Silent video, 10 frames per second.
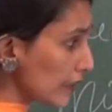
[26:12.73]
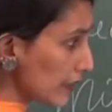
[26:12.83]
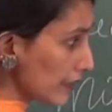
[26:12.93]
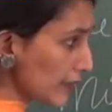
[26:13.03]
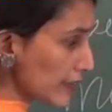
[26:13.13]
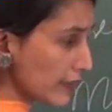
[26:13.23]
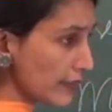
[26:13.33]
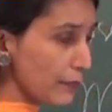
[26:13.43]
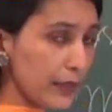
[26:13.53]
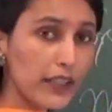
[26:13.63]

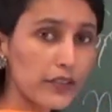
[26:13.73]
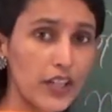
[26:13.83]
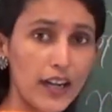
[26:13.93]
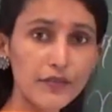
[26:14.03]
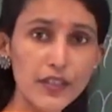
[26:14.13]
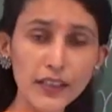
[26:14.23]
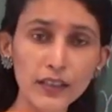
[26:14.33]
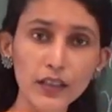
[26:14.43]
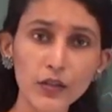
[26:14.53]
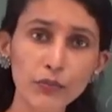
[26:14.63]
This Mir
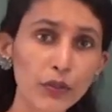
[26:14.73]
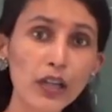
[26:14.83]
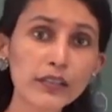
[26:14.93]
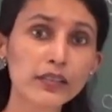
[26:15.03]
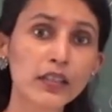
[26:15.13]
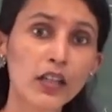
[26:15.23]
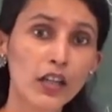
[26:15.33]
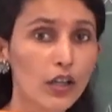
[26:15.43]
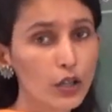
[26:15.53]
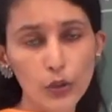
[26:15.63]
Jafar was
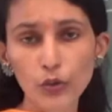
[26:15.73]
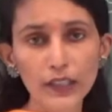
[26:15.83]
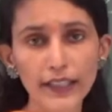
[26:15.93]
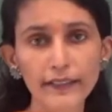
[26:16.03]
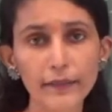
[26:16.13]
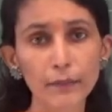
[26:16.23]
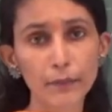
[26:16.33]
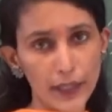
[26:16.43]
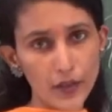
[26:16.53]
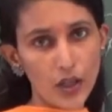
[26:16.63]

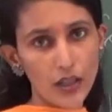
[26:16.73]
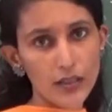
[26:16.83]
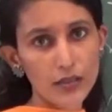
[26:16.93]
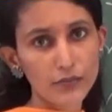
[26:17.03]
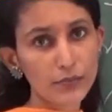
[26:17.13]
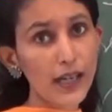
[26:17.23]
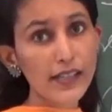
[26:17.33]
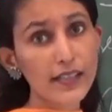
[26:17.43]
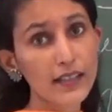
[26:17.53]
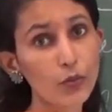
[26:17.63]
ruling Bengal.
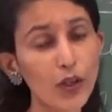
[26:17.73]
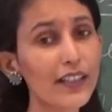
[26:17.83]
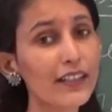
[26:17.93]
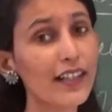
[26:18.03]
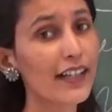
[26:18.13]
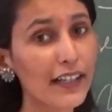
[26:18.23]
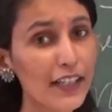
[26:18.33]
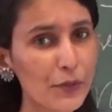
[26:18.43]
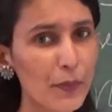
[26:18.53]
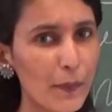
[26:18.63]
But what did the
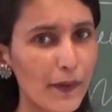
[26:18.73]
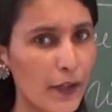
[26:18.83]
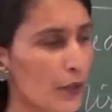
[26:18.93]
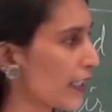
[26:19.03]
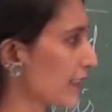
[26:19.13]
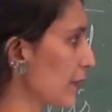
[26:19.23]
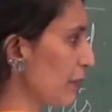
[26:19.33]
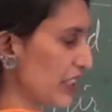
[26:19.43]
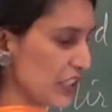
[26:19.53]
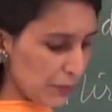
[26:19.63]
English people do? That is, the
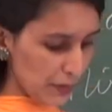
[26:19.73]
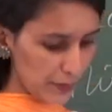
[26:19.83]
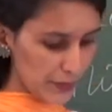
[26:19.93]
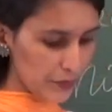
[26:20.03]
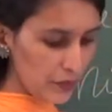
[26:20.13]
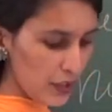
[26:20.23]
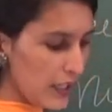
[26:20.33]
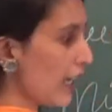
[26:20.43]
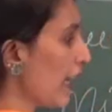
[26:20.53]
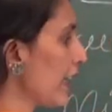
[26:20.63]
British people do.
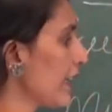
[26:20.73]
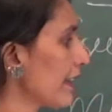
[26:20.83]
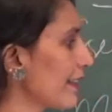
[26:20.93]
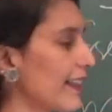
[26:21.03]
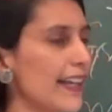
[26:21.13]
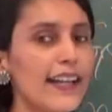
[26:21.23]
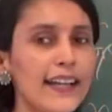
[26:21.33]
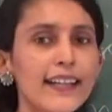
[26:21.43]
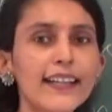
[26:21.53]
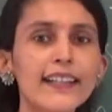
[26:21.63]

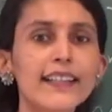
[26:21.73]
They